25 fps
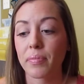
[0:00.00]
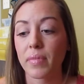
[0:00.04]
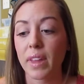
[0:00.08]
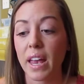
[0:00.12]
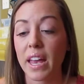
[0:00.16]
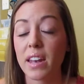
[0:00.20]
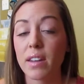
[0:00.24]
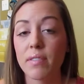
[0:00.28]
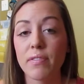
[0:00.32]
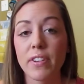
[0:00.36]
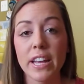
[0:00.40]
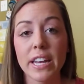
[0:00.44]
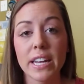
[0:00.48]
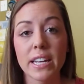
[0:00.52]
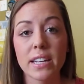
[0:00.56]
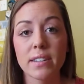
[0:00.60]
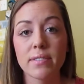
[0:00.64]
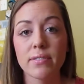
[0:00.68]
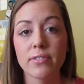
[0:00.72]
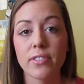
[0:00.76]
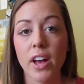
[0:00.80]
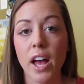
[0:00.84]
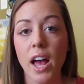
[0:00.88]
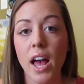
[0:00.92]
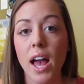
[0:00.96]

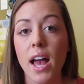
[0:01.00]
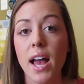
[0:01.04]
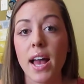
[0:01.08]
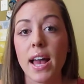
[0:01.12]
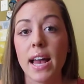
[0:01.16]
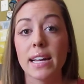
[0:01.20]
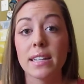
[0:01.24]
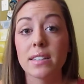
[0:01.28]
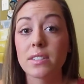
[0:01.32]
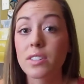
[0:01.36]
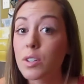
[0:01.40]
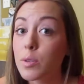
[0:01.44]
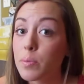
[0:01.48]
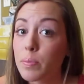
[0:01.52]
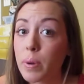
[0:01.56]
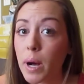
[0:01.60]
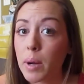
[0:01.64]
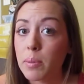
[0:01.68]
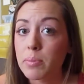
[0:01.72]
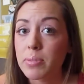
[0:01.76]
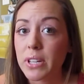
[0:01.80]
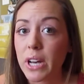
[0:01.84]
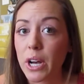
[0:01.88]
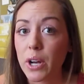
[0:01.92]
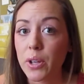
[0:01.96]
innovative insulin
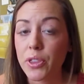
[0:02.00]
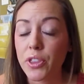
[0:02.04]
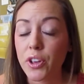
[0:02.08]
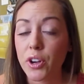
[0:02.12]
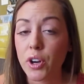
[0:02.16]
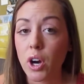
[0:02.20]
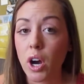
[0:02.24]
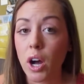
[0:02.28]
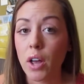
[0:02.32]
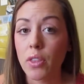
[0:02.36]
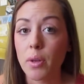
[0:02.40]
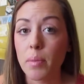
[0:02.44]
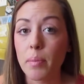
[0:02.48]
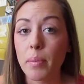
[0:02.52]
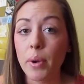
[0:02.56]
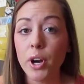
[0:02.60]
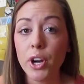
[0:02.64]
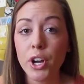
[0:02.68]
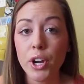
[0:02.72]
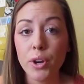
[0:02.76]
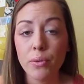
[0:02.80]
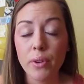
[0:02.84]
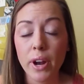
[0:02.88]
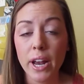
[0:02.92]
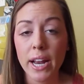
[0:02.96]
pumps out there on the
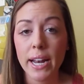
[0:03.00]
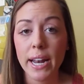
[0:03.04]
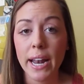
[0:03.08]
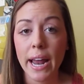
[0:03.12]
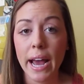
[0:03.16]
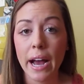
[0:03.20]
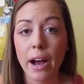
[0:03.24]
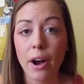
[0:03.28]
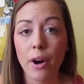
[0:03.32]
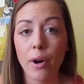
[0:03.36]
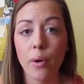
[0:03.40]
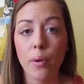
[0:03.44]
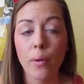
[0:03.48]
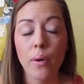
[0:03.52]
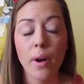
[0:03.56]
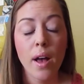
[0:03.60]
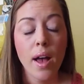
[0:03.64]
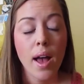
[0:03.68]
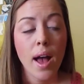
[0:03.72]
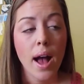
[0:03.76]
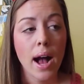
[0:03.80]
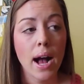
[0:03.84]
market right now,